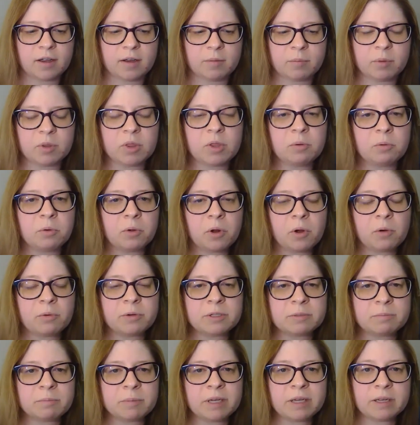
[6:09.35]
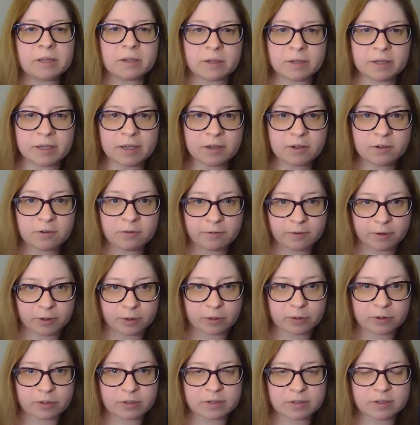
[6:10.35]
But they will always be cleaned
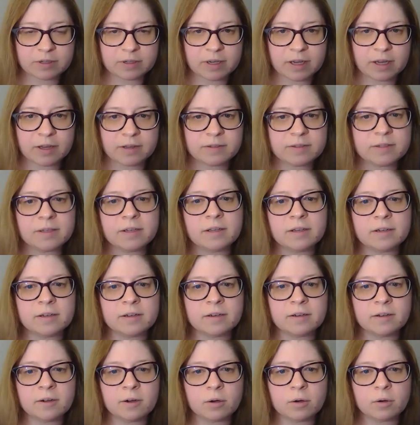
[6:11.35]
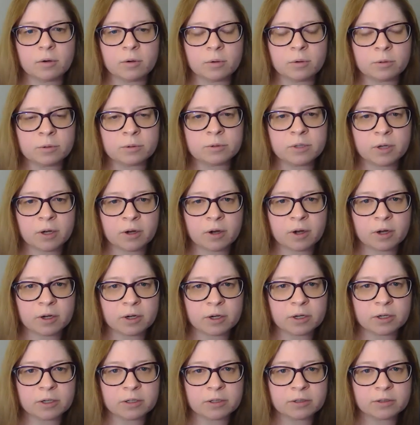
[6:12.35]
first, as in old
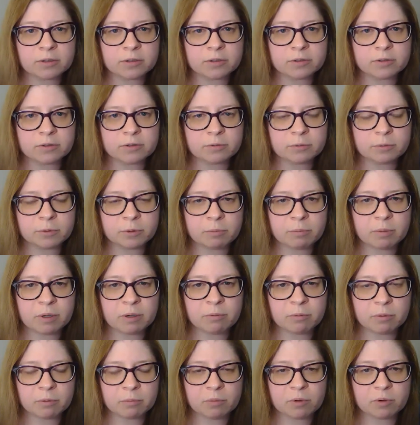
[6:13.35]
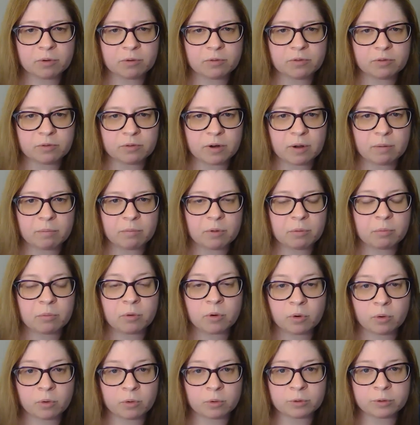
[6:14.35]
agar would be removed from them
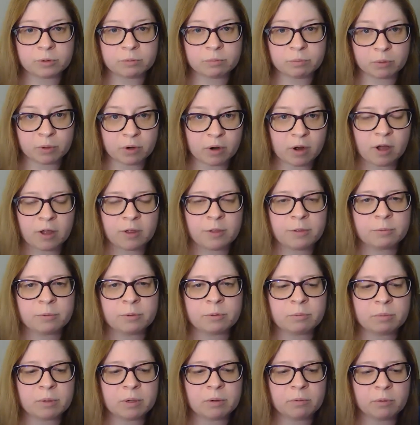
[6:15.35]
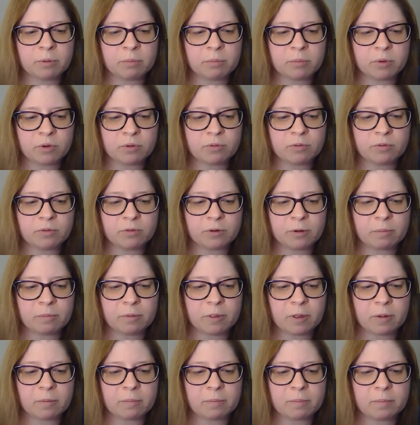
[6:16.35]
or old broth would be removed from
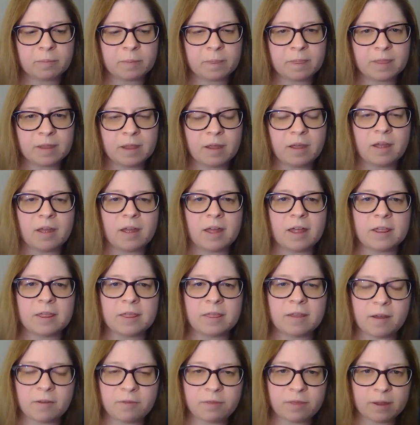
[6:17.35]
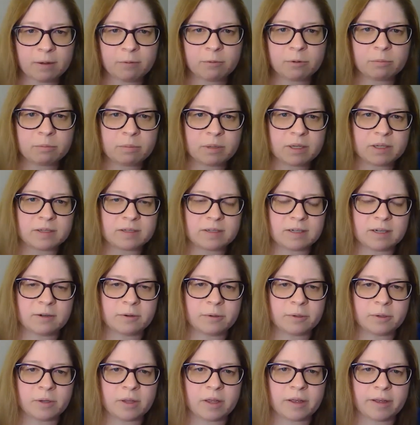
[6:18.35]
them. Then they would be
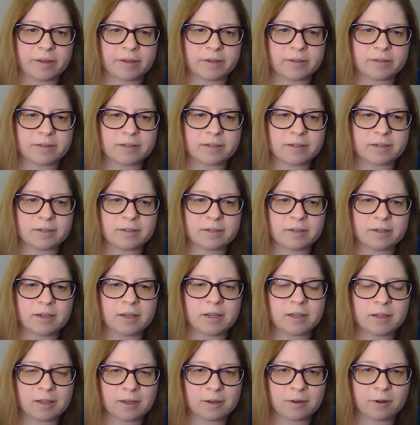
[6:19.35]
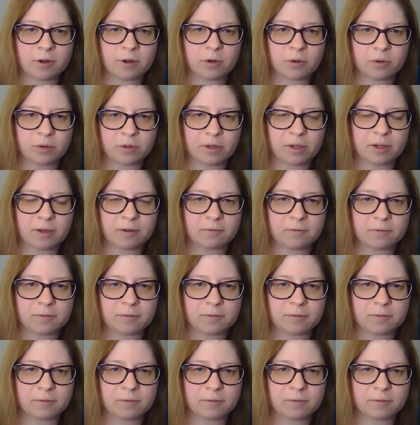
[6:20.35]
sterilized in the autoclave.